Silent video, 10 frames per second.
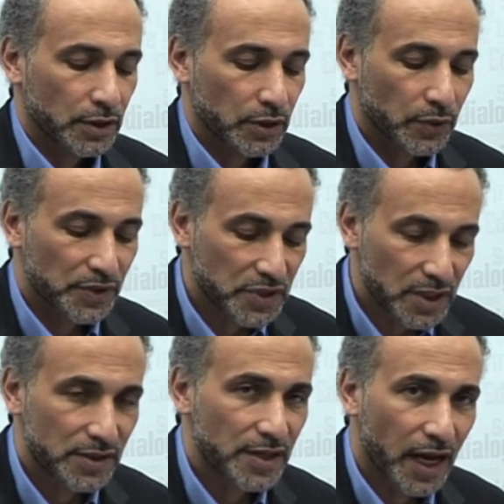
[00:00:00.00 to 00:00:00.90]
you will see
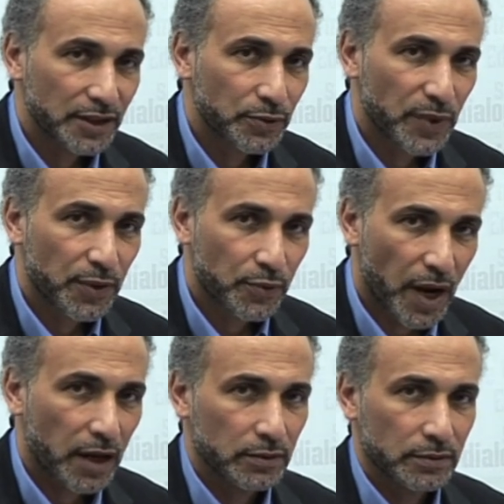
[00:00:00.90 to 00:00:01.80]
it's the other way
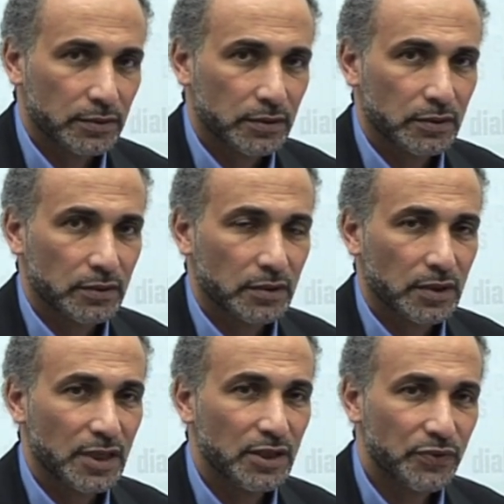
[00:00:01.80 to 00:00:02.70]
around
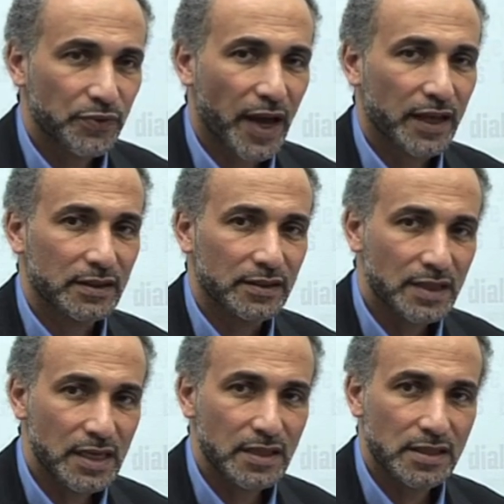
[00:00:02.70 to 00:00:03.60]
in fact,
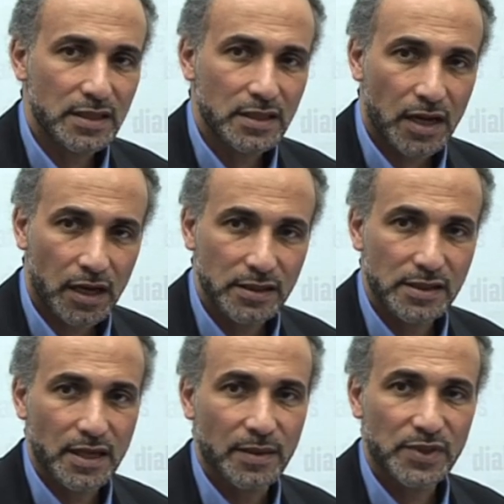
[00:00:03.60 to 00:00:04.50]
these
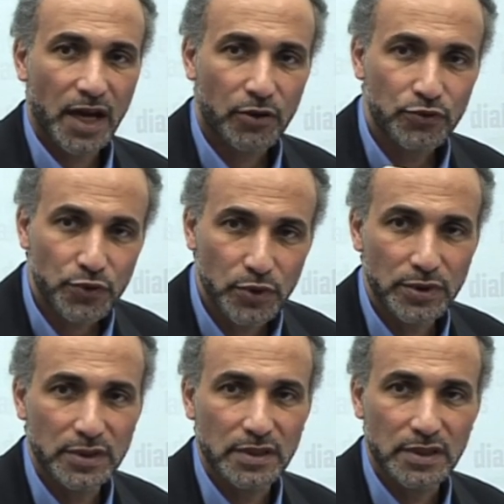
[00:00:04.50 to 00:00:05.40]
concepts are
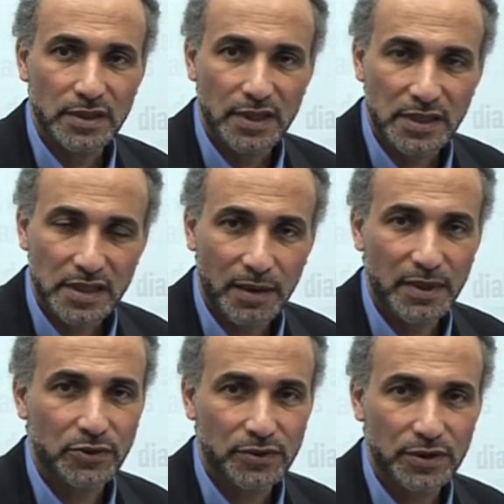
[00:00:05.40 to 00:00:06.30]
rooted in the
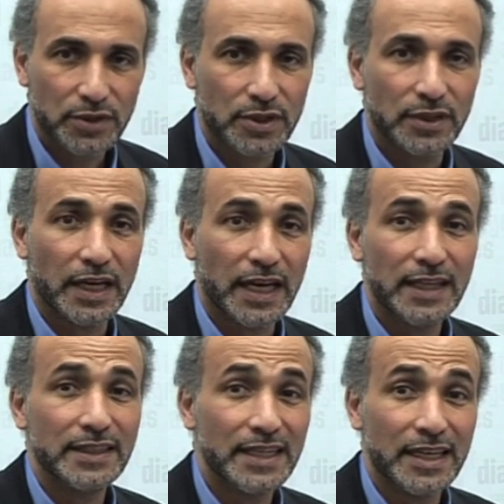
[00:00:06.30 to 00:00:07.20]
Islamic tradition
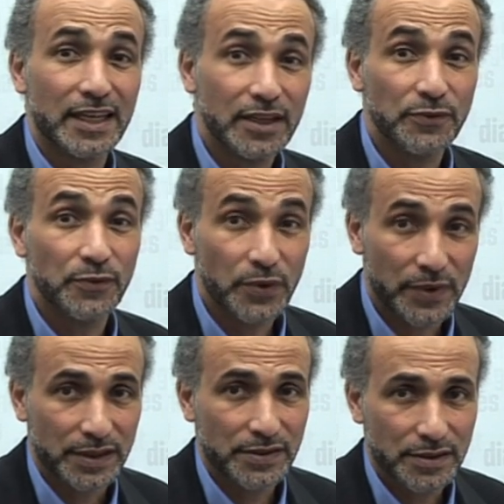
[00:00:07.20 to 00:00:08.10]
and they
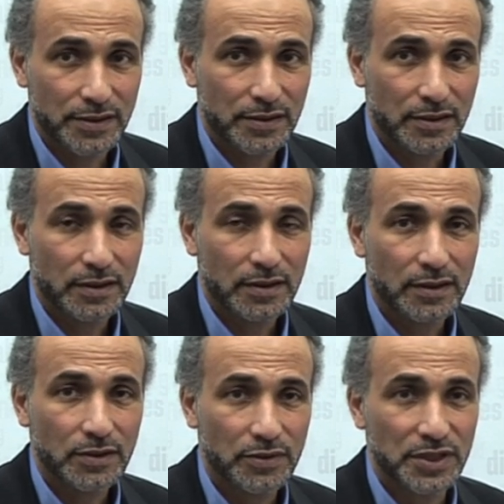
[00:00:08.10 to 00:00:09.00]
influenced
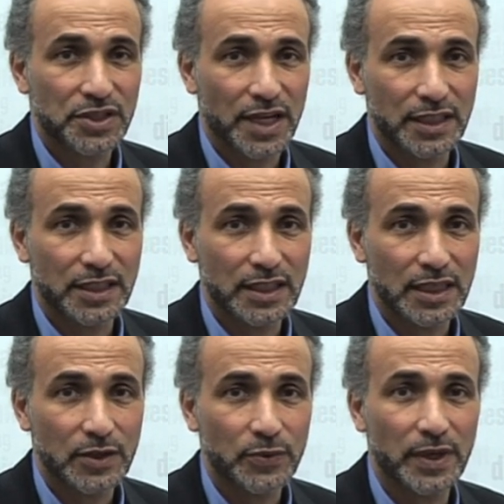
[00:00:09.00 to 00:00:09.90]

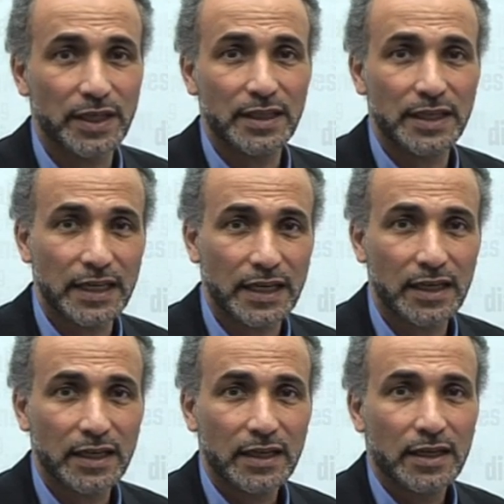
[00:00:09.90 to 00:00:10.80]
Christianity when
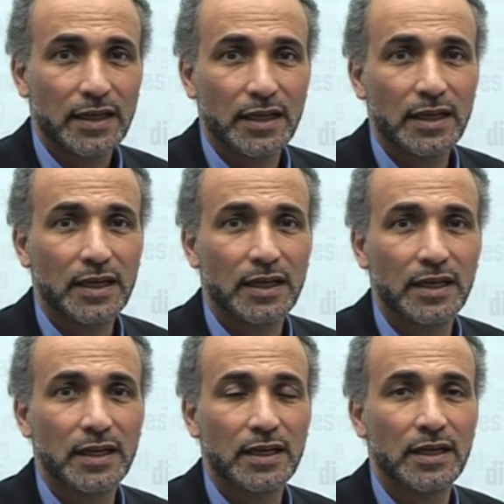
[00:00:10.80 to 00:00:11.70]
they uh,
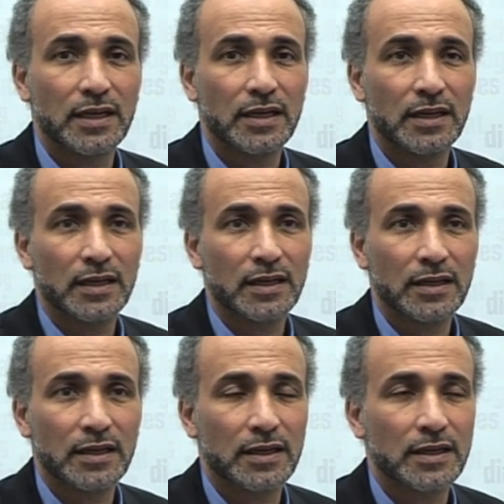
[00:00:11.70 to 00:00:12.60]

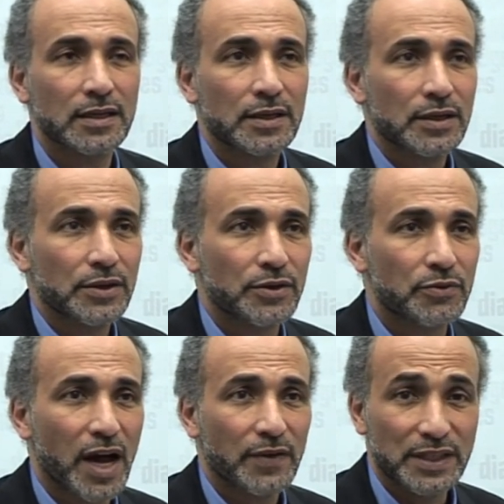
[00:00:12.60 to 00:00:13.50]
uh,
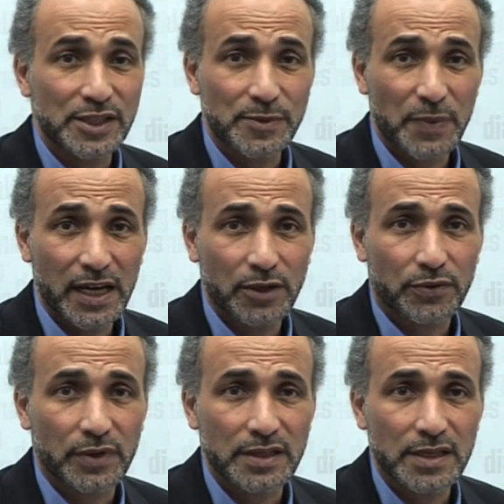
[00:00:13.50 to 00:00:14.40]
arrive in Spain,
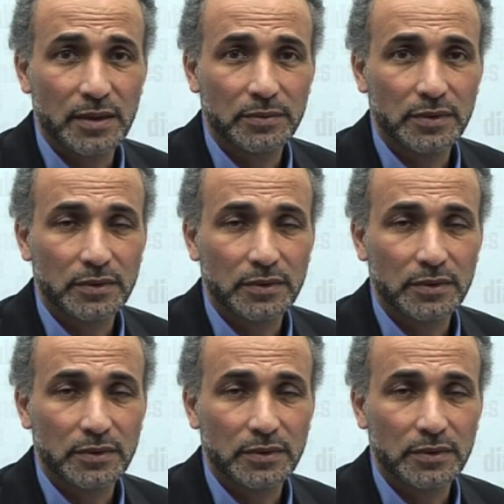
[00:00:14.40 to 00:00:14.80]
for example.